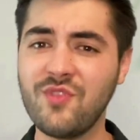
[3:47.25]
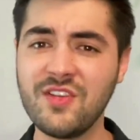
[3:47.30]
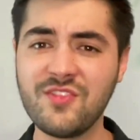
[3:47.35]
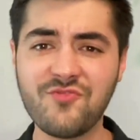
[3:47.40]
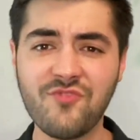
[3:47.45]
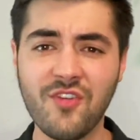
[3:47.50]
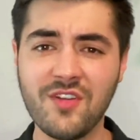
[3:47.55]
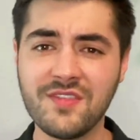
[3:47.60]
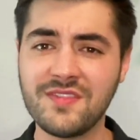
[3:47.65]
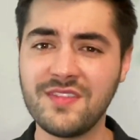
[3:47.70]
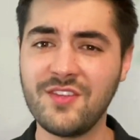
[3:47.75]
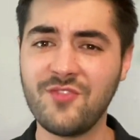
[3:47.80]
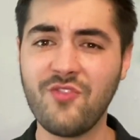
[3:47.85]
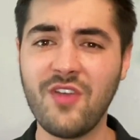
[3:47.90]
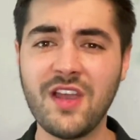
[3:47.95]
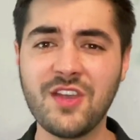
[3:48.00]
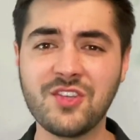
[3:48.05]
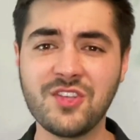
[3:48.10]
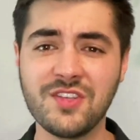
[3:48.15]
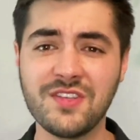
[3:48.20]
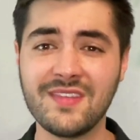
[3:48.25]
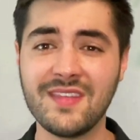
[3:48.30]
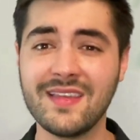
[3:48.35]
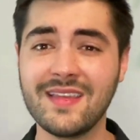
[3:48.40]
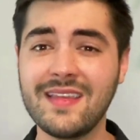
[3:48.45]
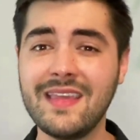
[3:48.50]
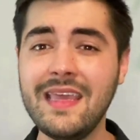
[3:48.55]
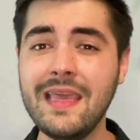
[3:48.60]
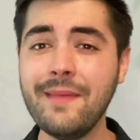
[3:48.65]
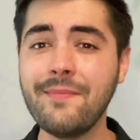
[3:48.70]
restaurants, and attractions
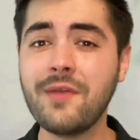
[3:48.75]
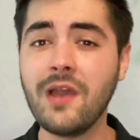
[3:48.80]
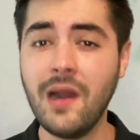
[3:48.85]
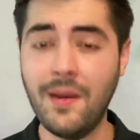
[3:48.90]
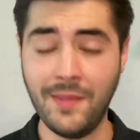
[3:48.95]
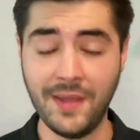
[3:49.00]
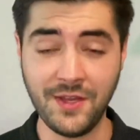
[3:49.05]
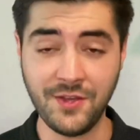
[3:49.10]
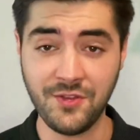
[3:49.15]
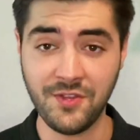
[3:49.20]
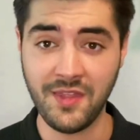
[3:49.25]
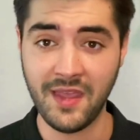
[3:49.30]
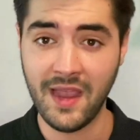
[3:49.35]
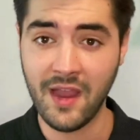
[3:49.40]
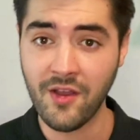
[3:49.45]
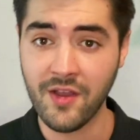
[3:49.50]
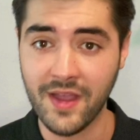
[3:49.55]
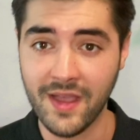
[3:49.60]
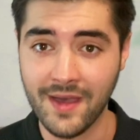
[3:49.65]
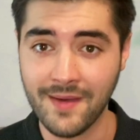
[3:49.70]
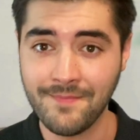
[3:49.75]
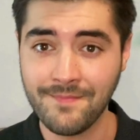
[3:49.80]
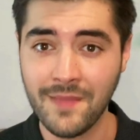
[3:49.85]
that keep coming to the area.